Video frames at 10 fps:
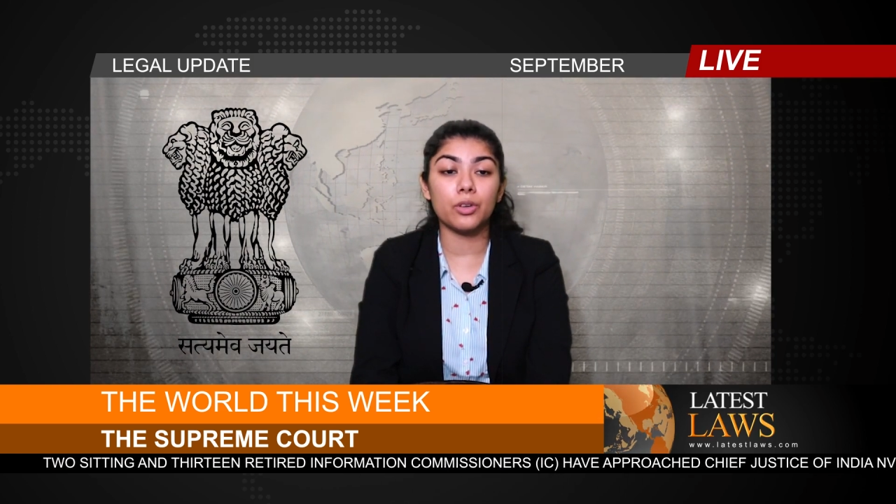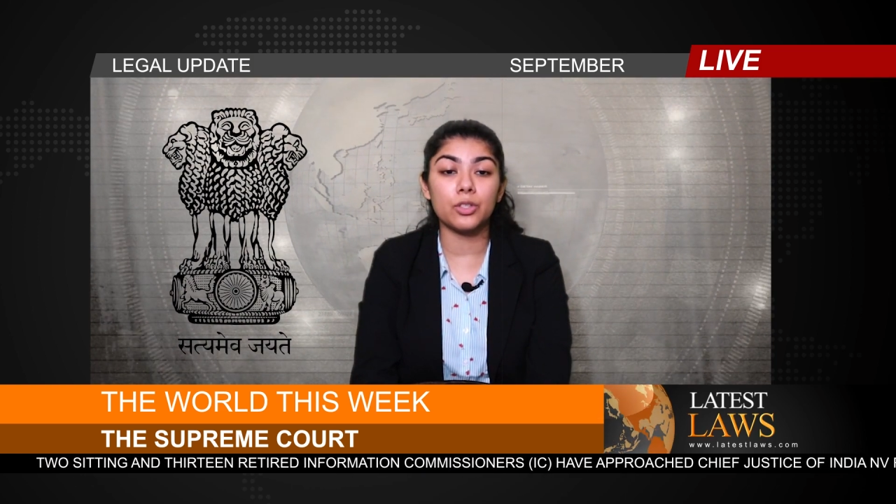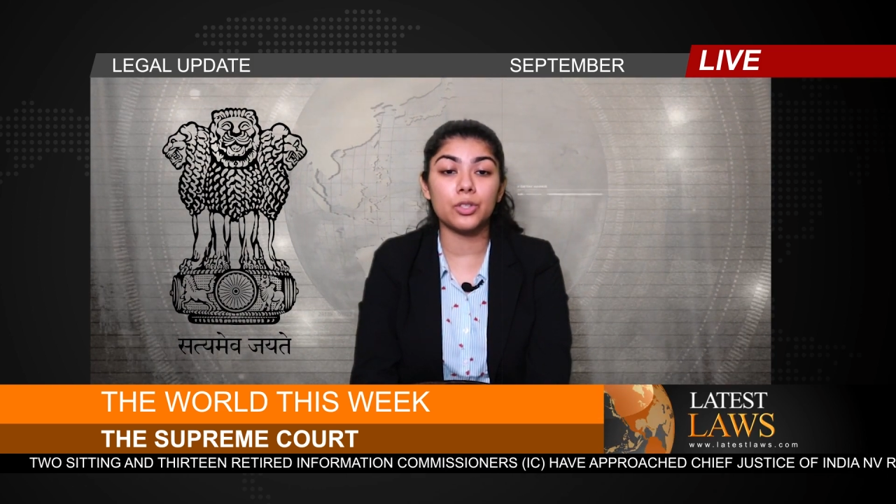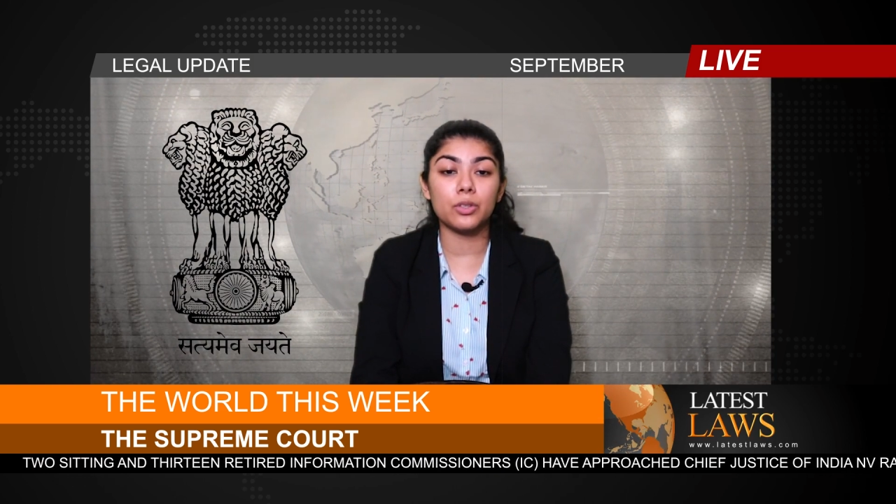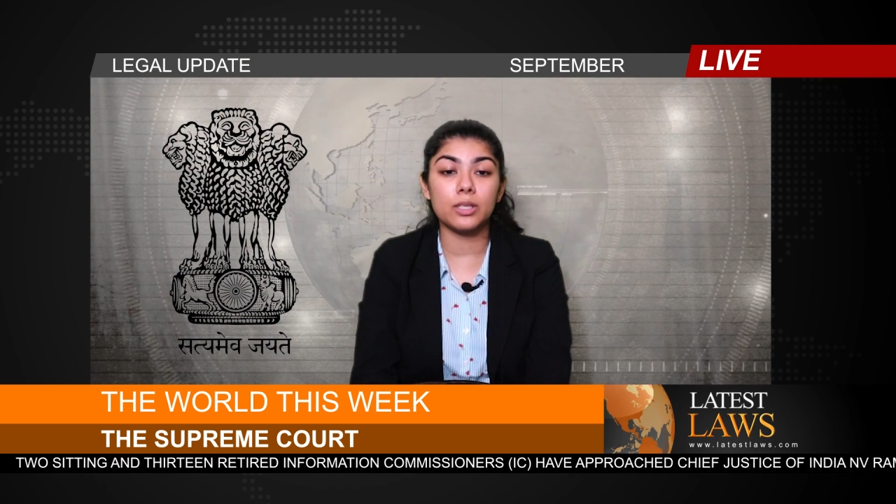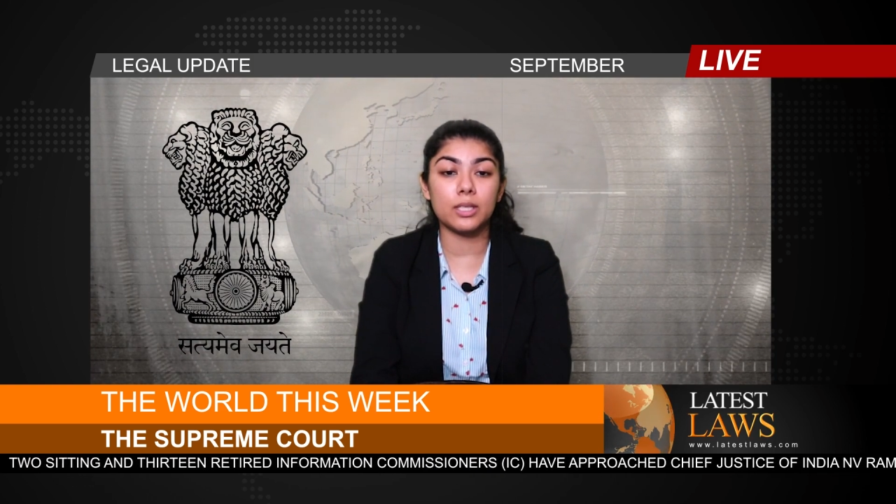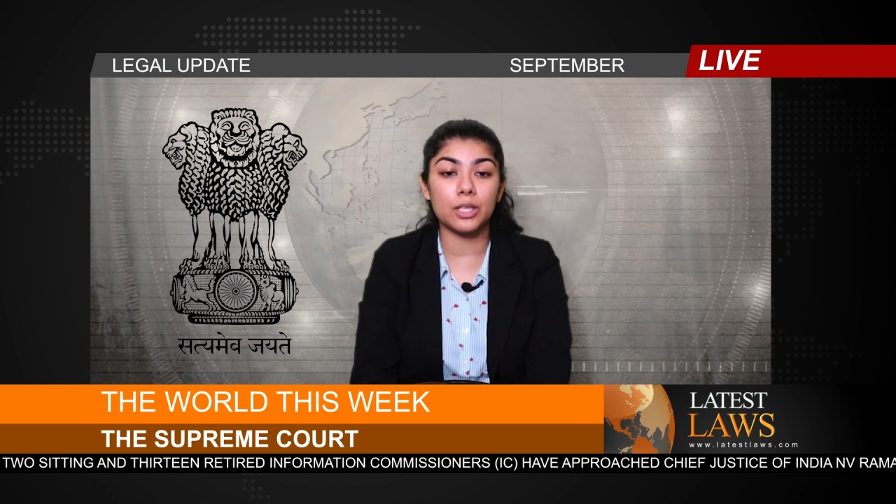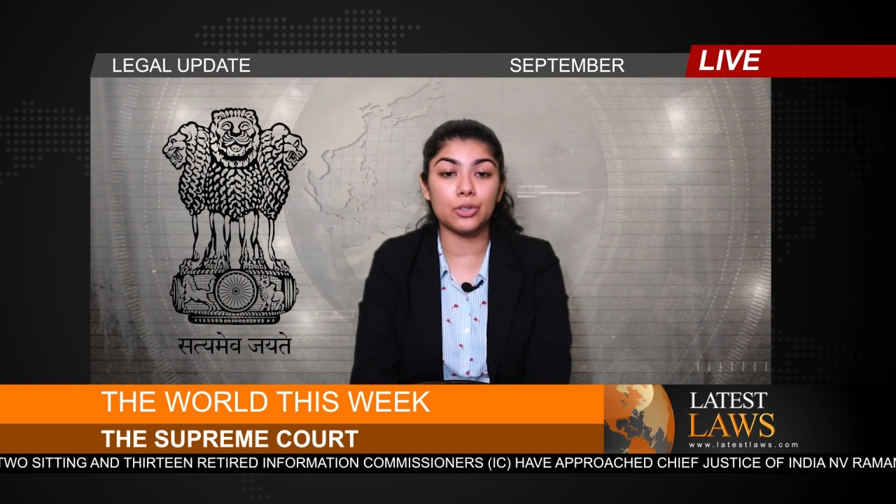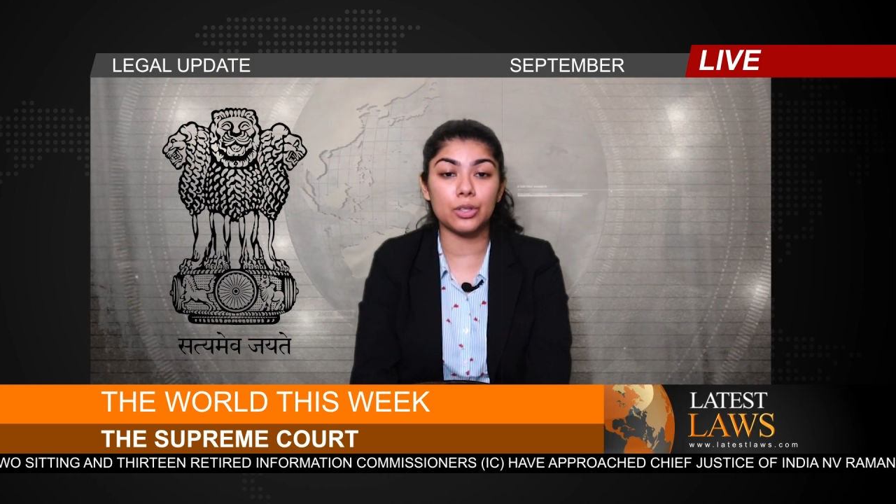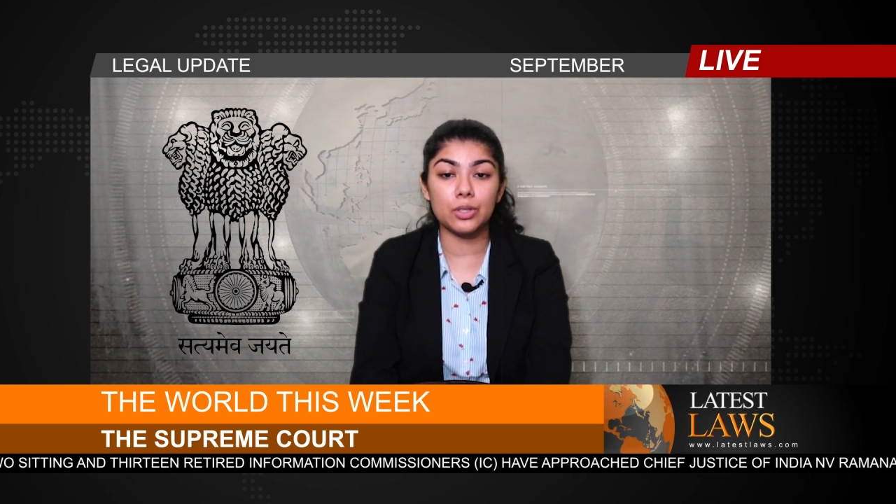writ
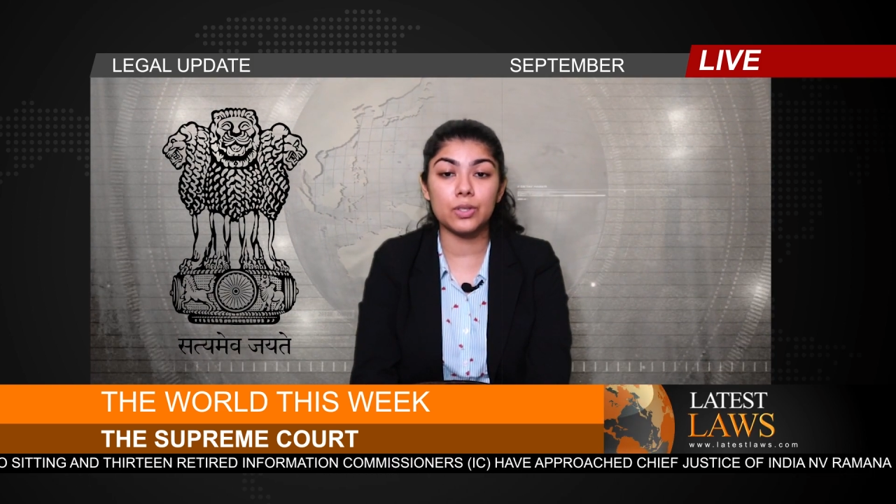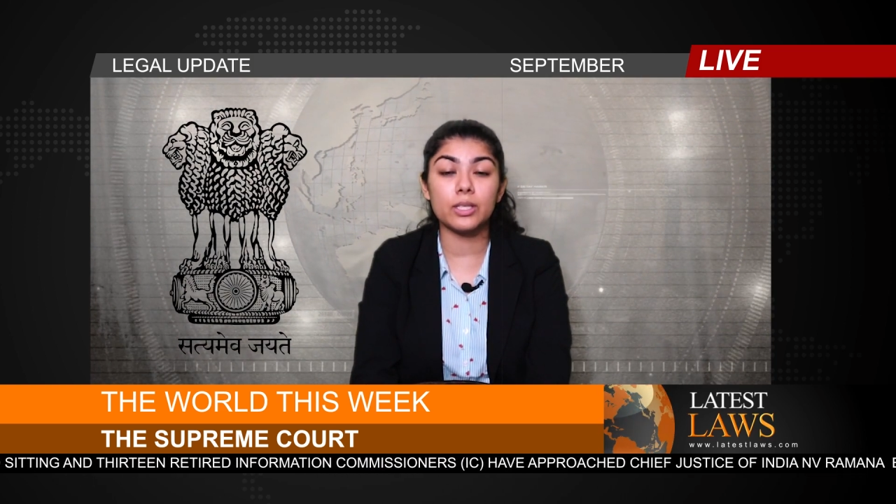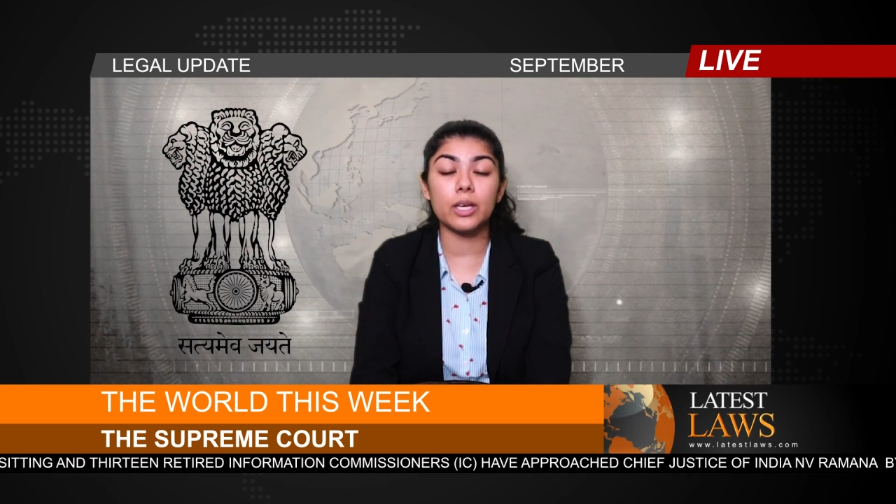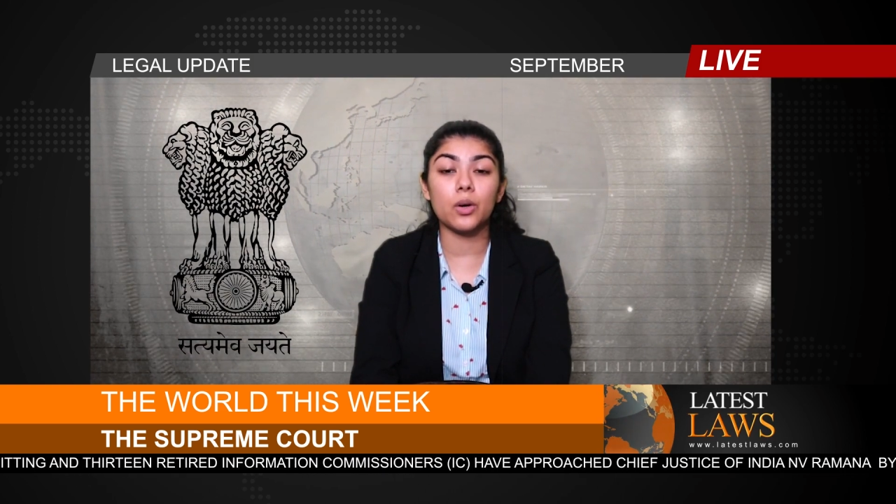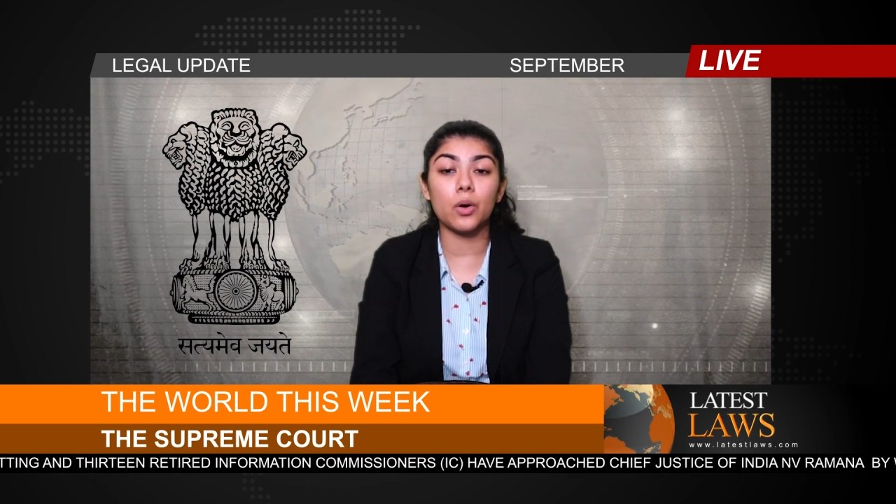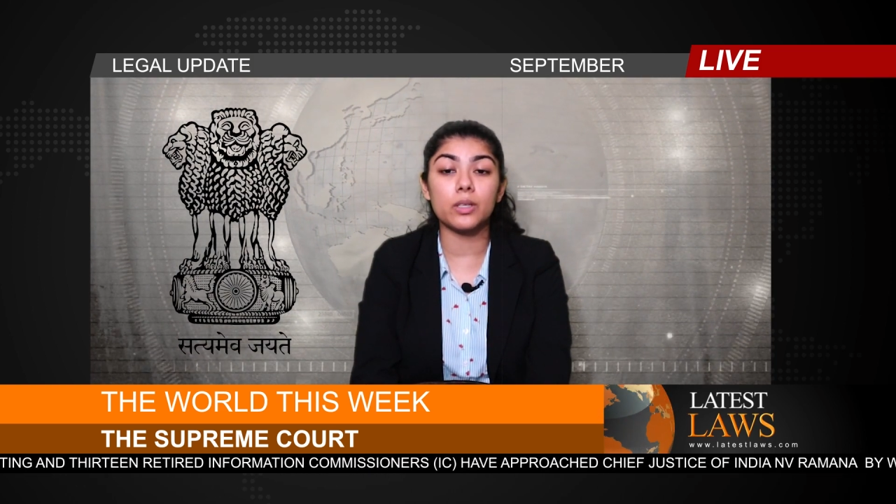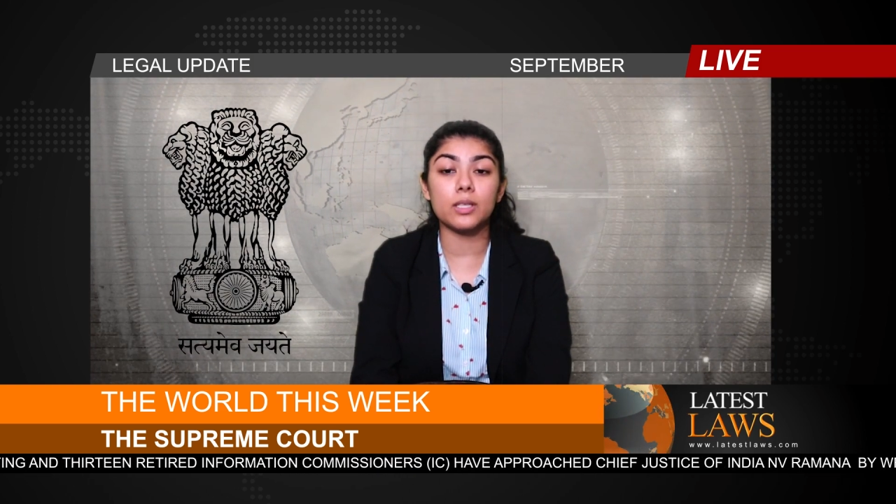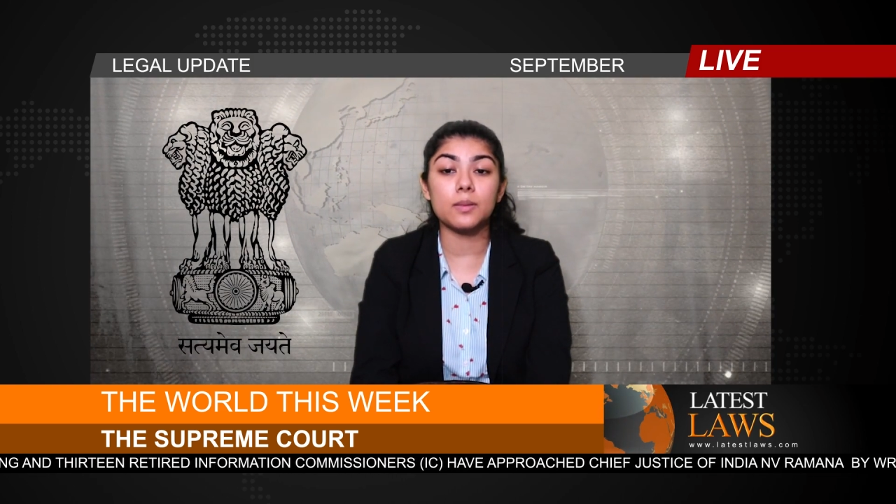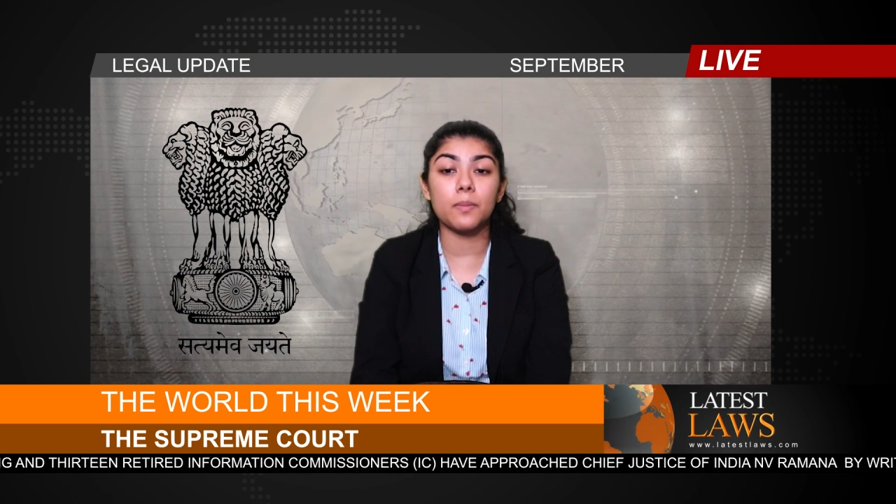jurisdiction to stay orders